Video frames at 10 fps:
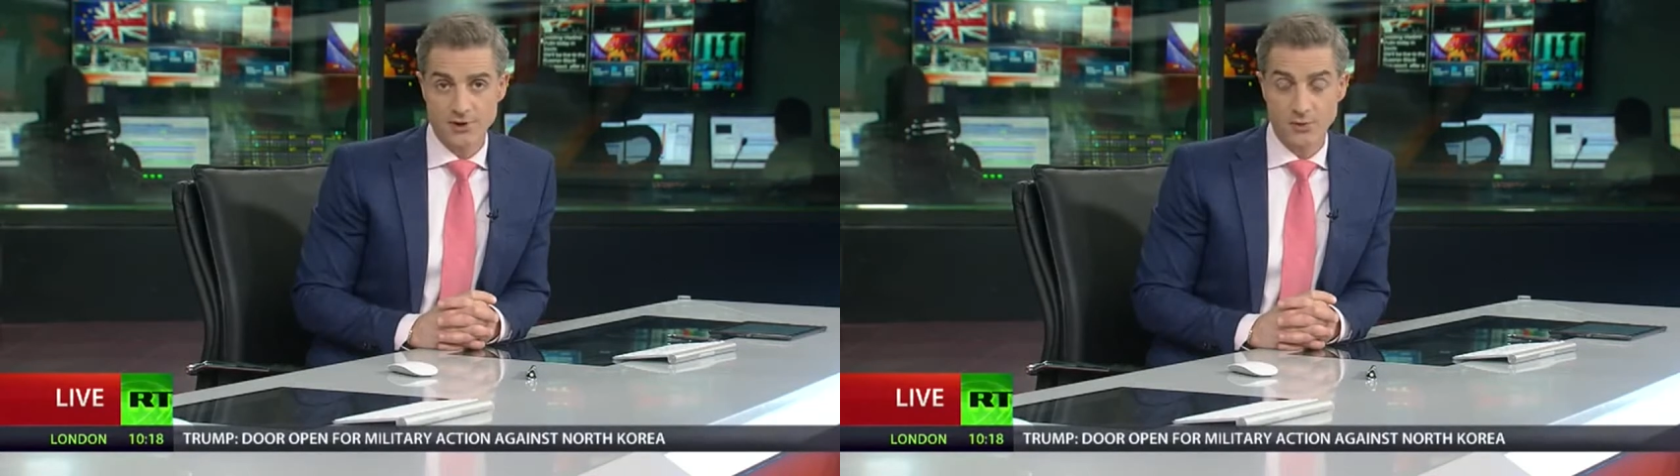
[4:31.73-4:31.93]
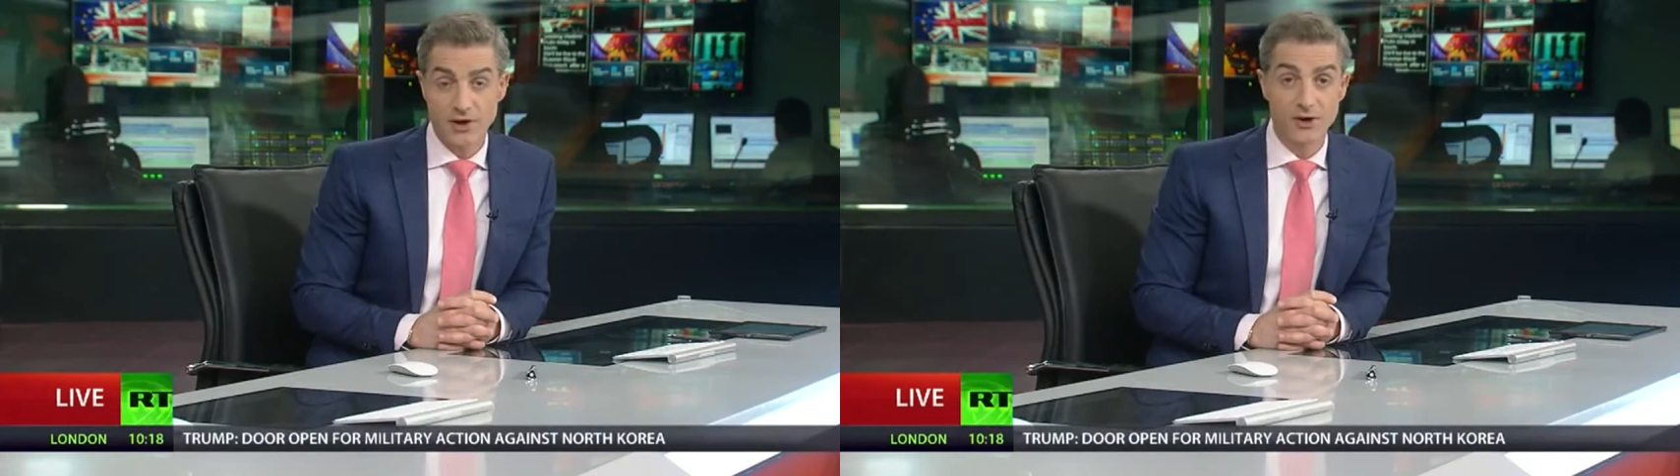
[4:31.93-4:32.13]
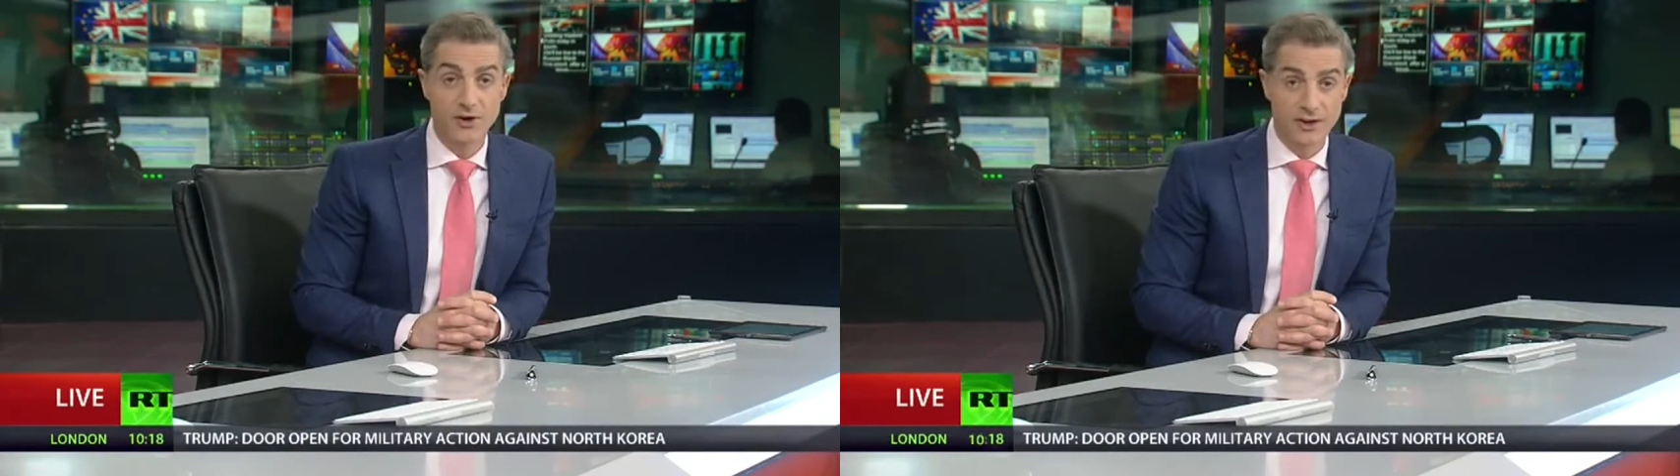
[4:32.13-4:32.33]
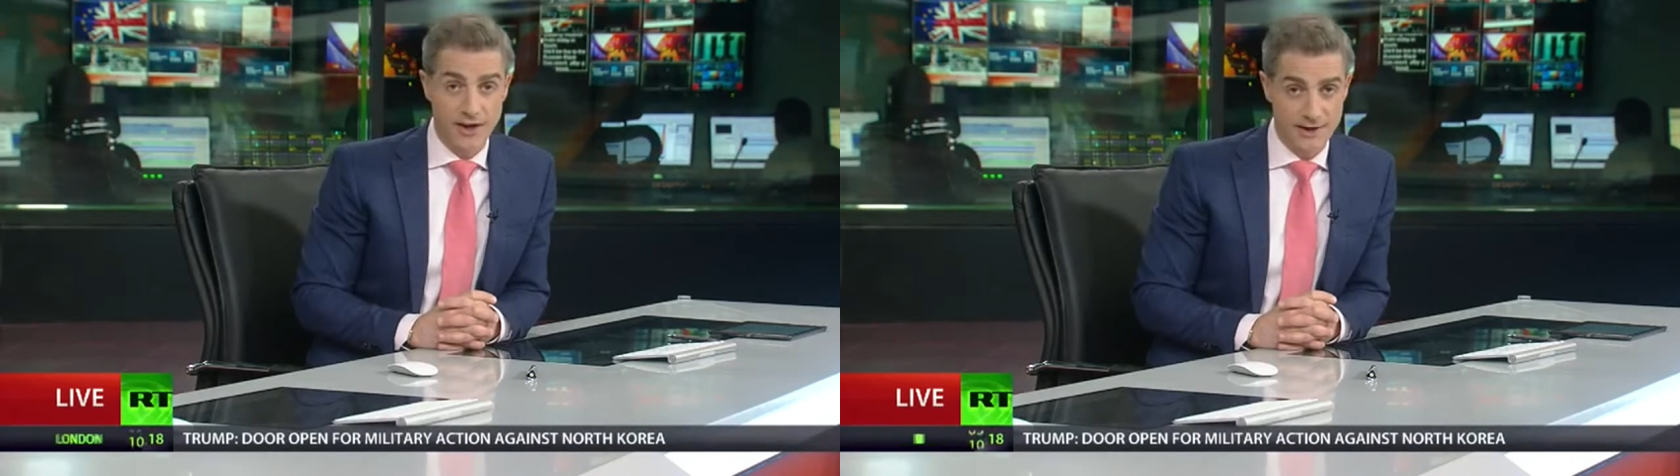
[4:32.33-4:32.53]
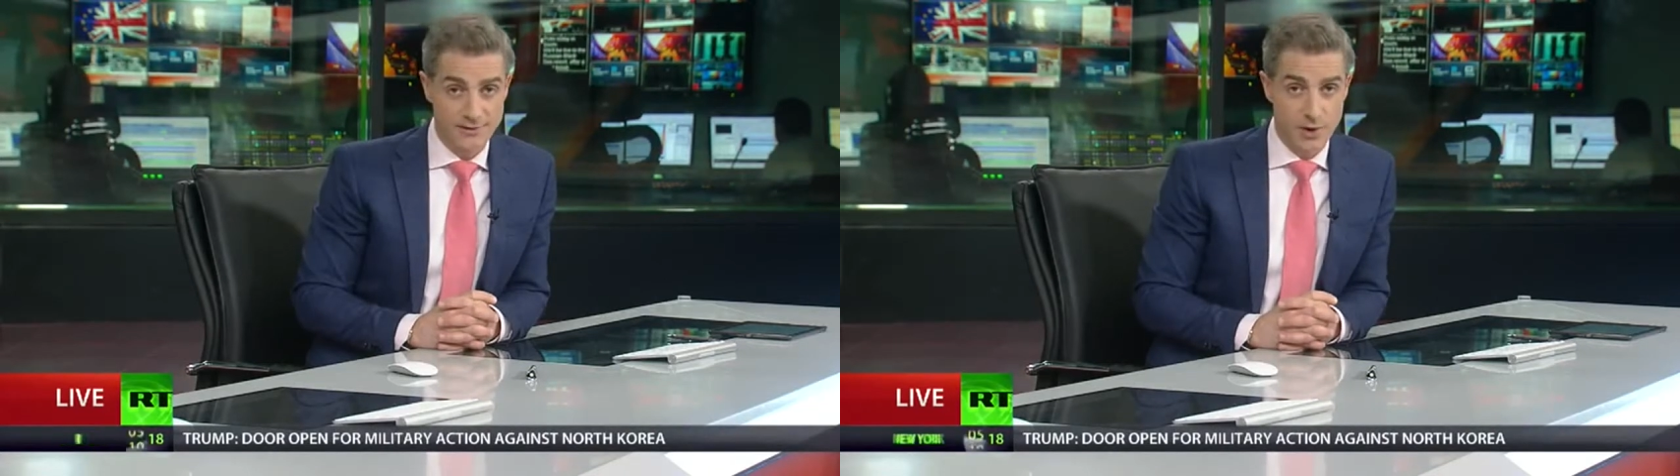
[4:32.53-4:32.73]
We go
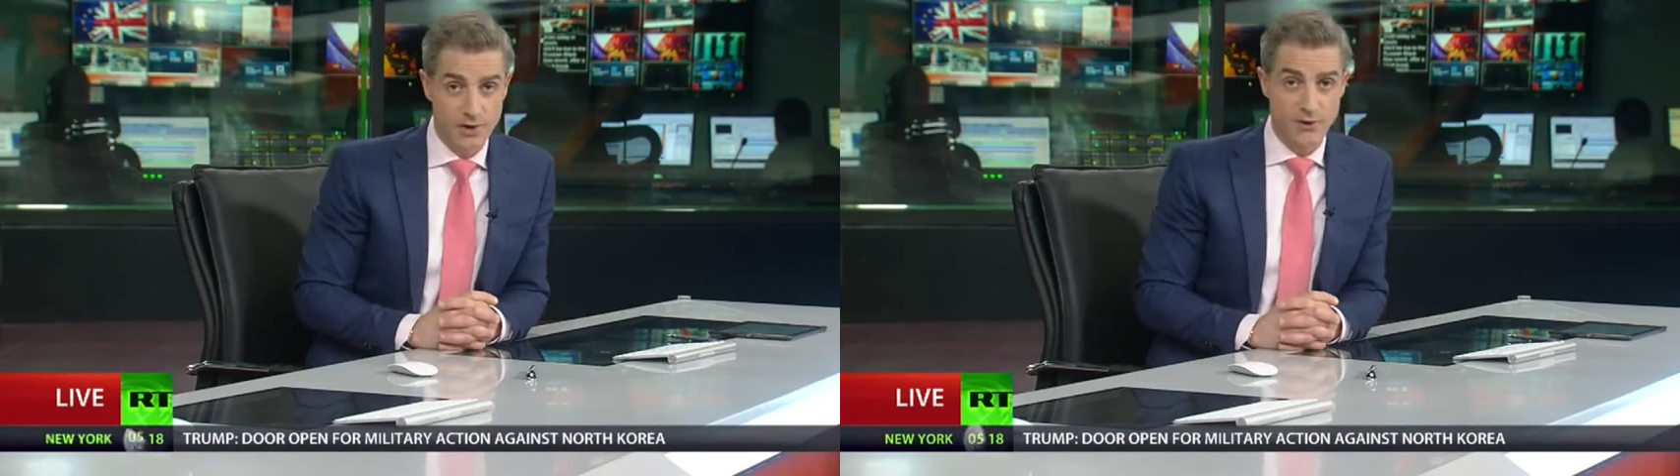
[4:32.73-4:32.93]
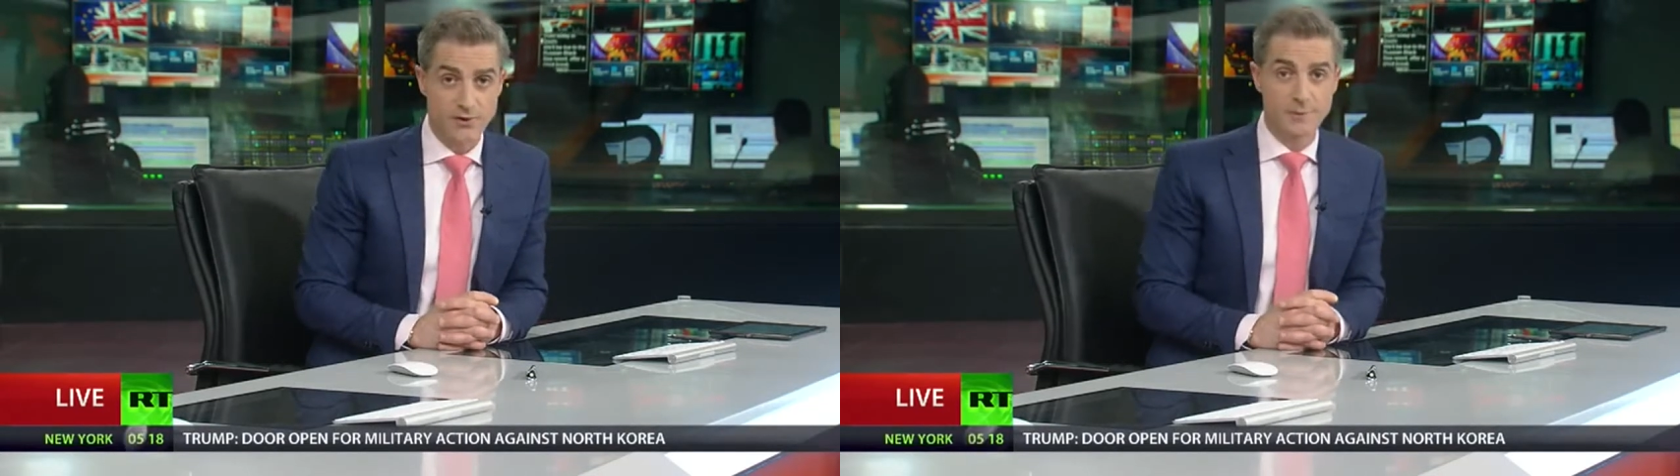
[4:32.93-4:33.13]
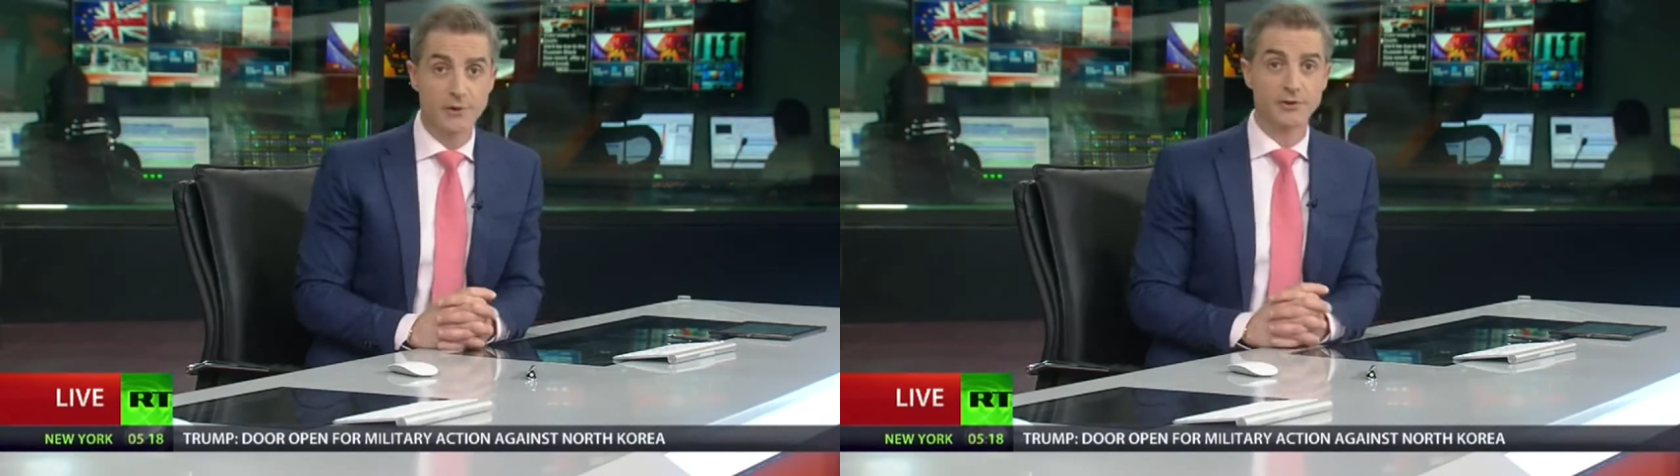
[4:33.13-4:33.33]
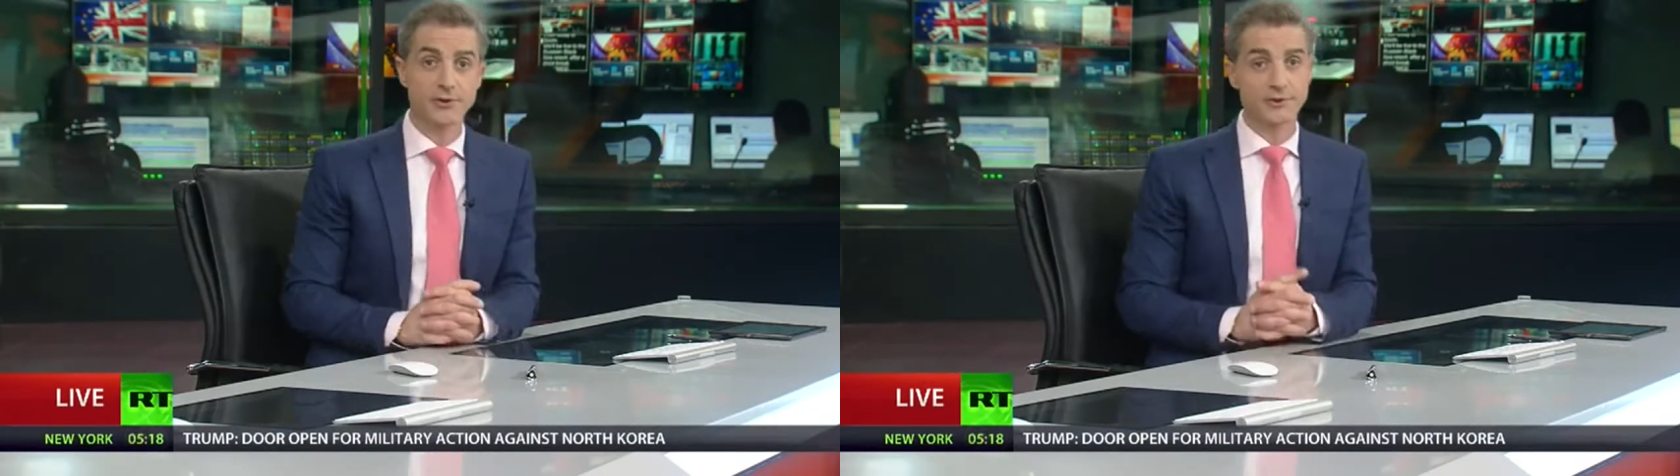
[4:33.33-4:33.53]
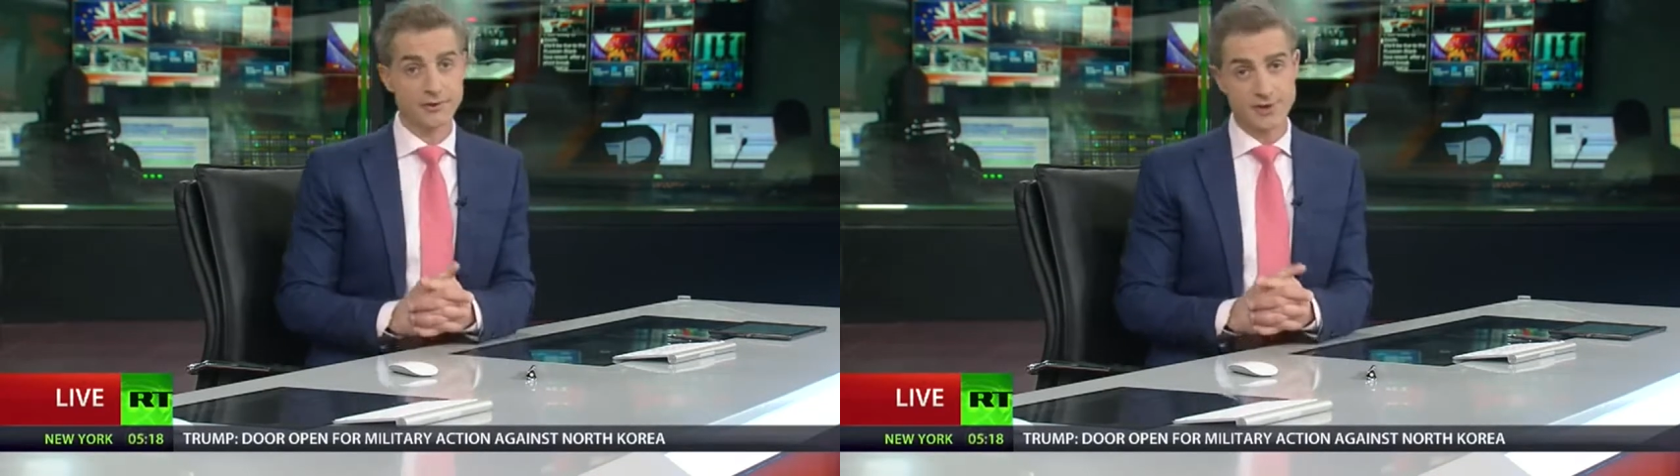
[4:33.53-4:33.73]
live to our correspondent in
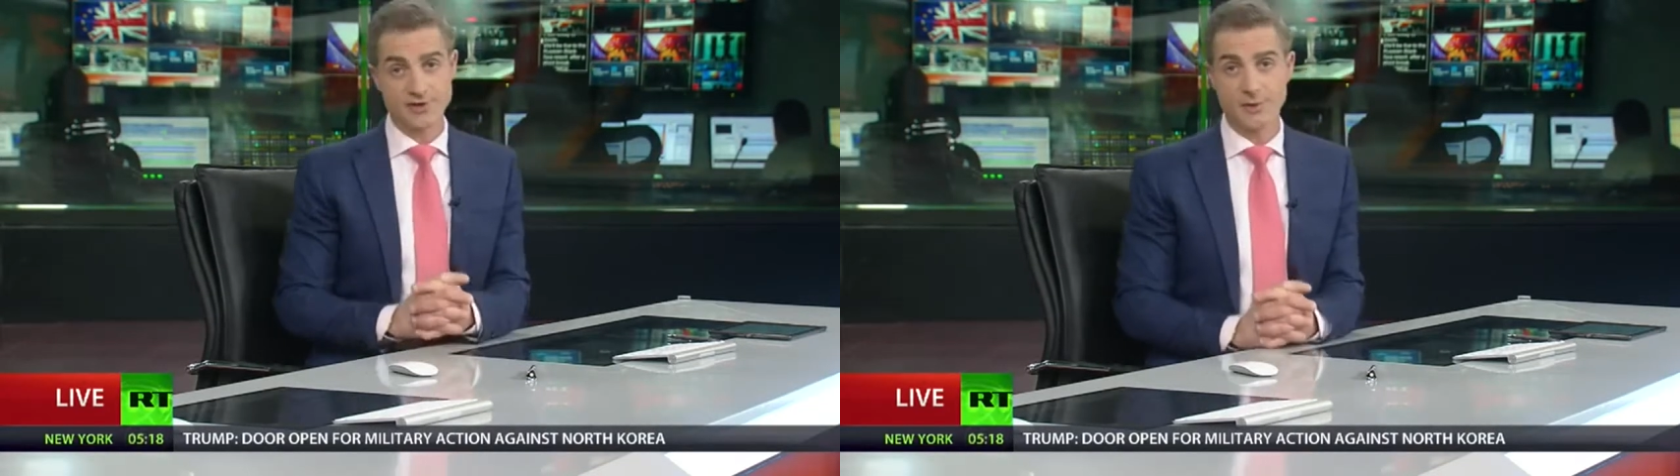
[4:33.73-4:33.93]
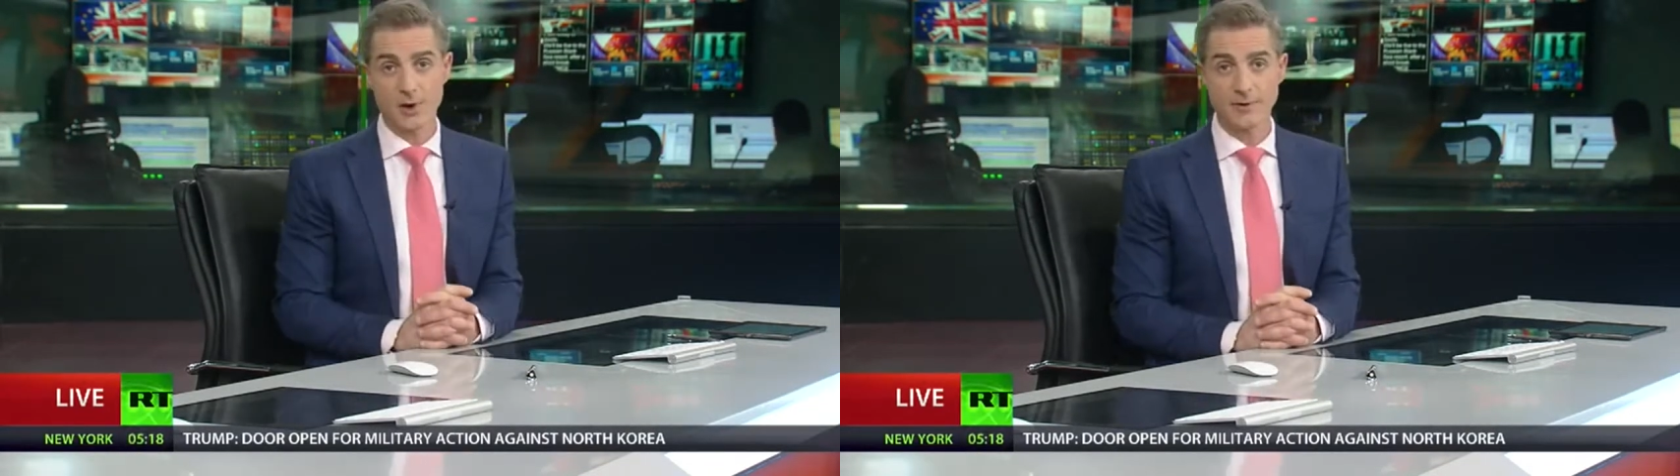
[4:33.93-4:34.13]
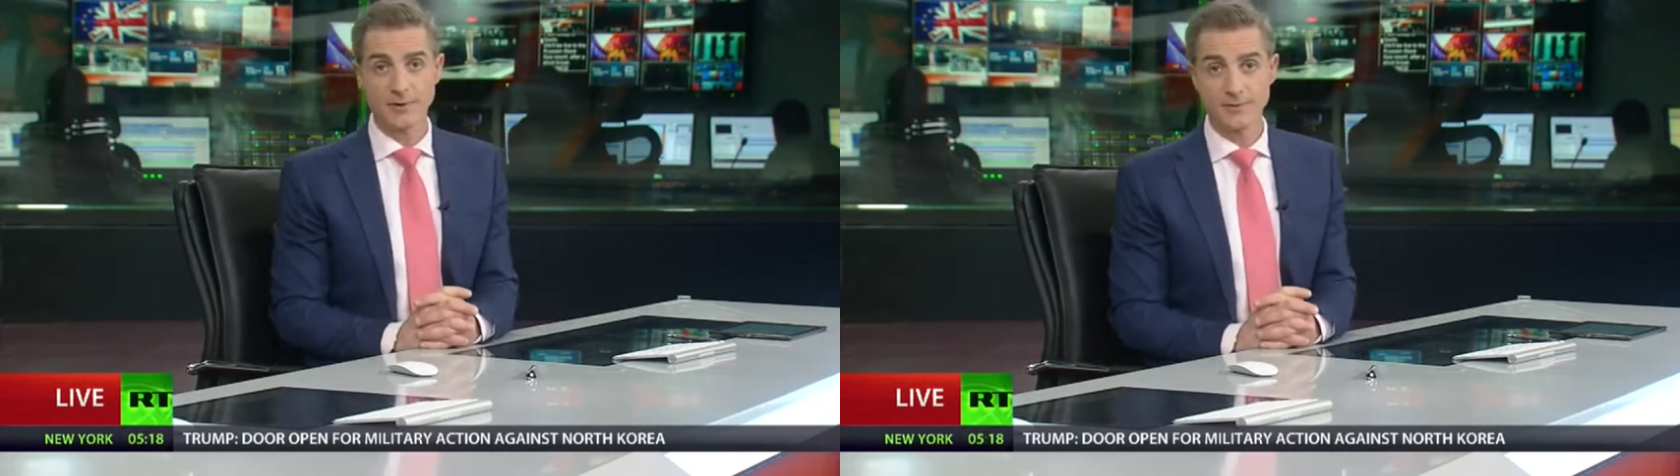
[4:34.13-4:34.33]
just a moment.